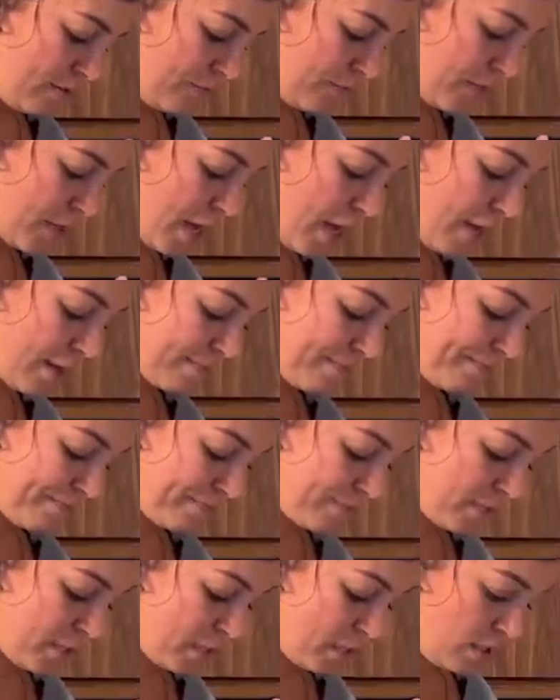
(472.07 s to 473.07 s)
Yeah,
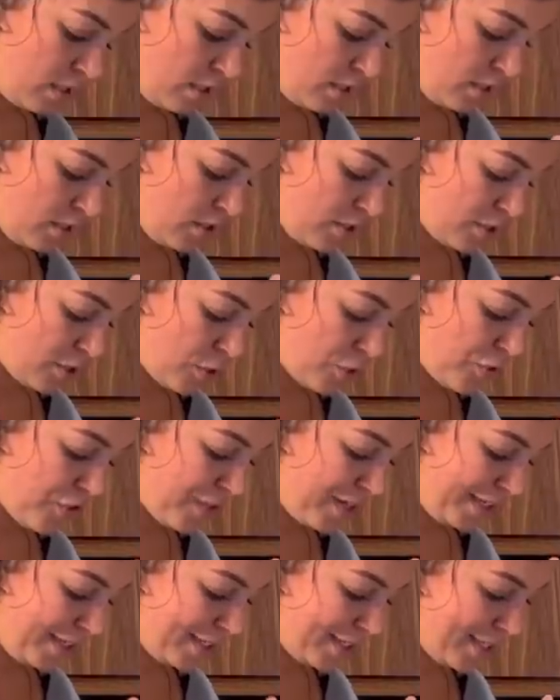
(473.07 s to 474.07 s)
so
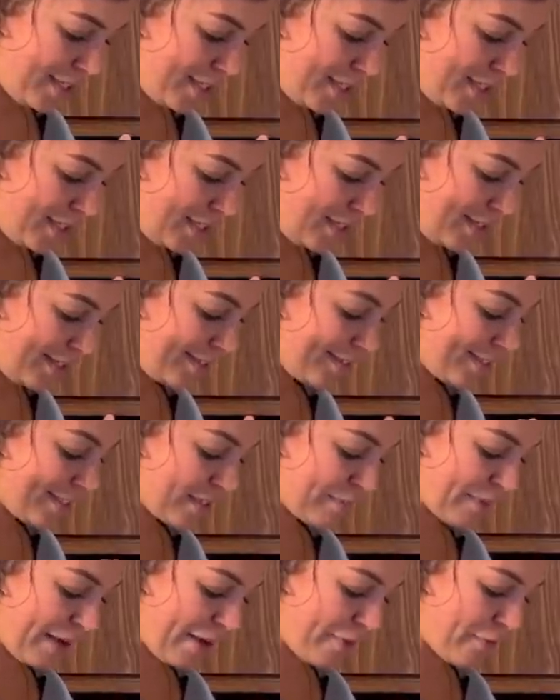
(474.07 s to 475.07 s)
this, this
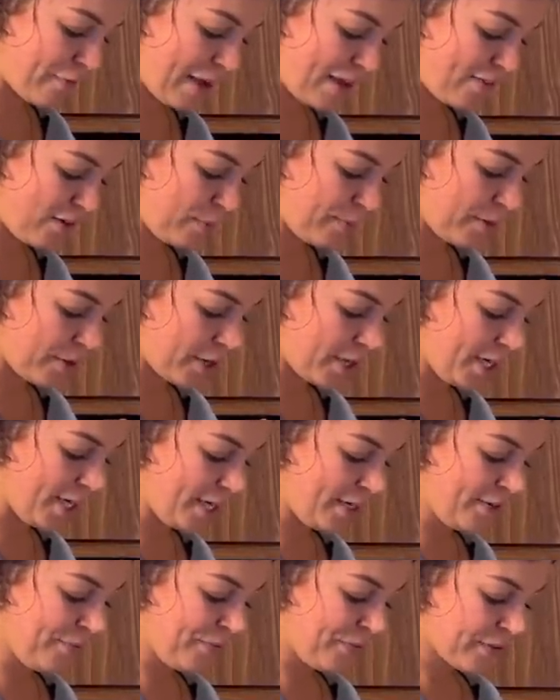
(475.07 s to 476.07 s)
is my favorite
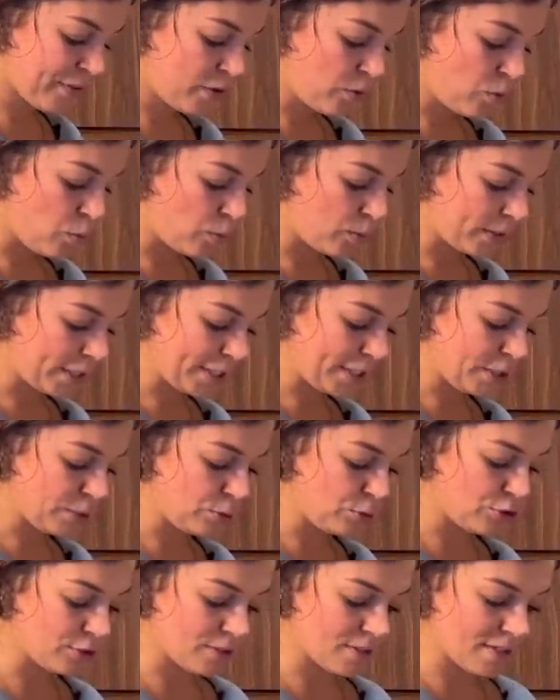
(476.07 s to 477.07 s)
part where you
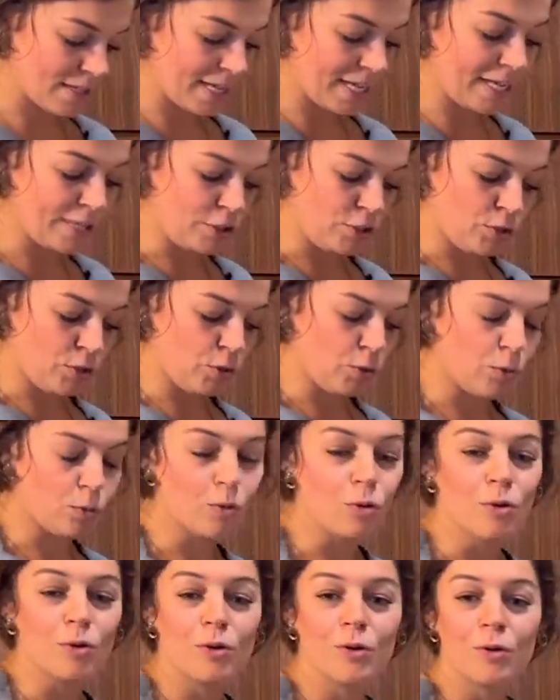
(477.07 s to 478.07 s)
just get
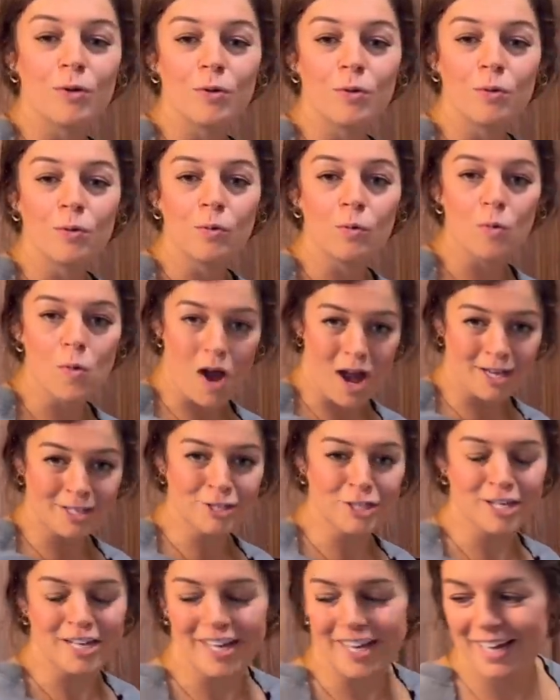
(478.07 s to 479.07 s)
to
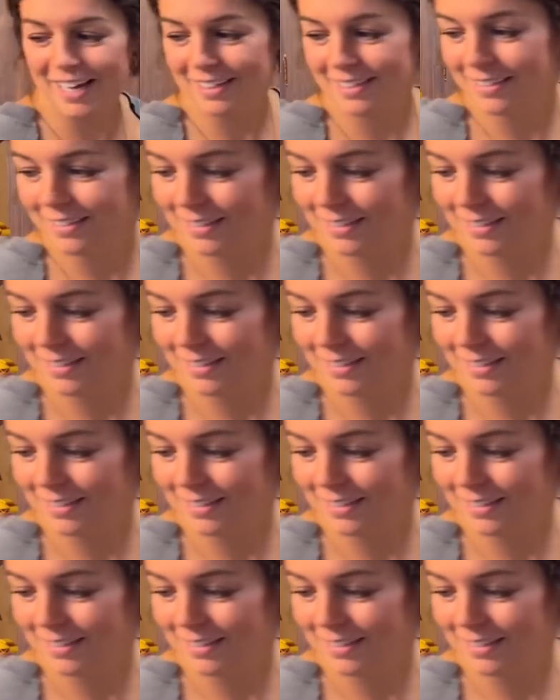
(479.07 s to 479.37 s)
watch it.